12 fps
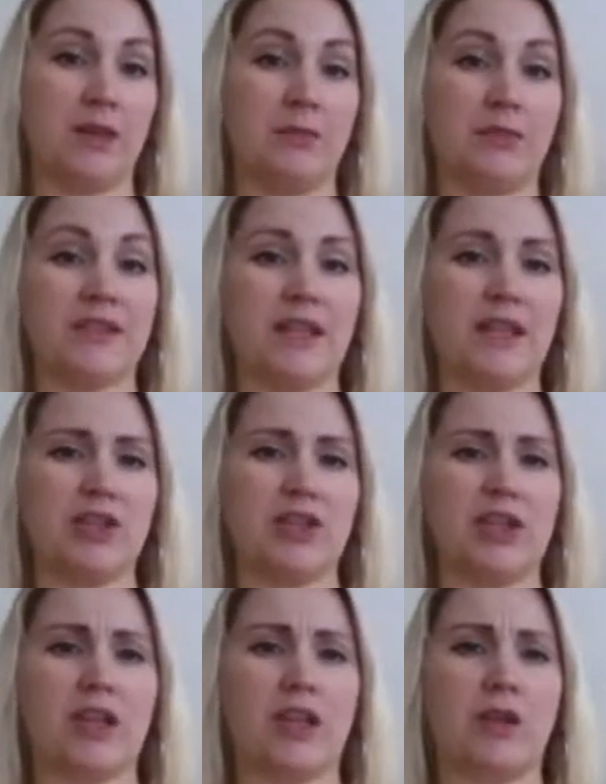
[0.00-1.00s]
But
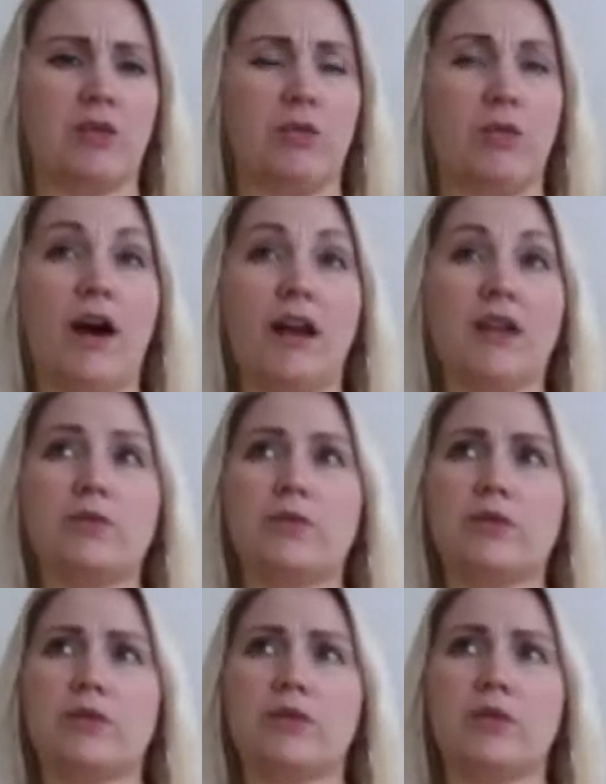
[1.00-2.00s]
essentially, why
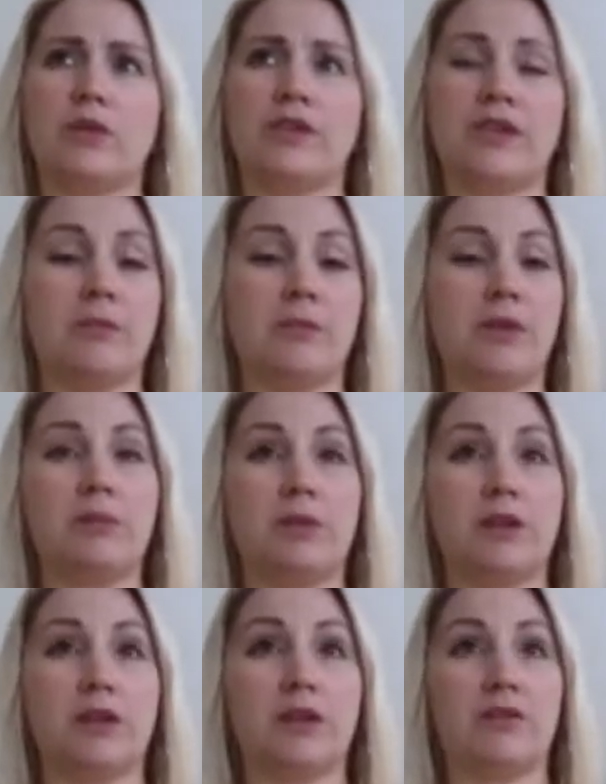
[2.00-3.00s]
were some
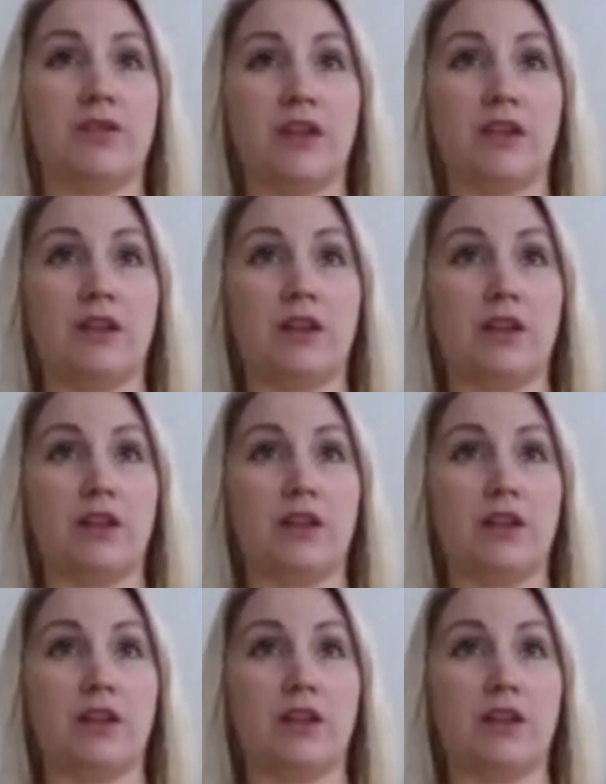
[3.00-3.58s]
people living